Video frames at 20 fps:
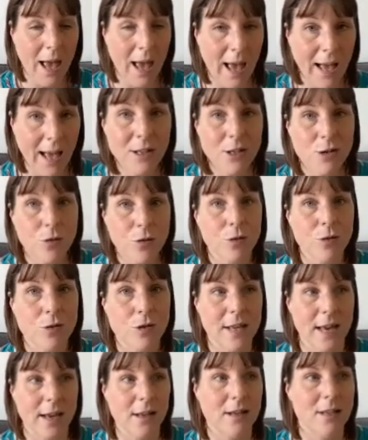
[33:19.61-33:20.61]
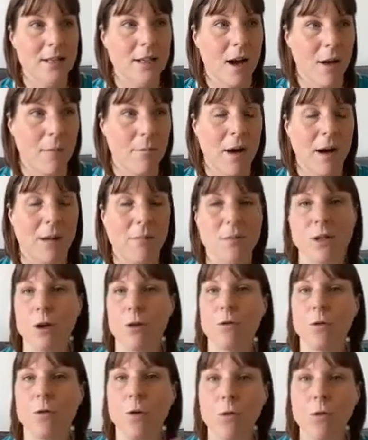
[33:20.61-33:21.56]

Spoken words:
and or second-time mums that have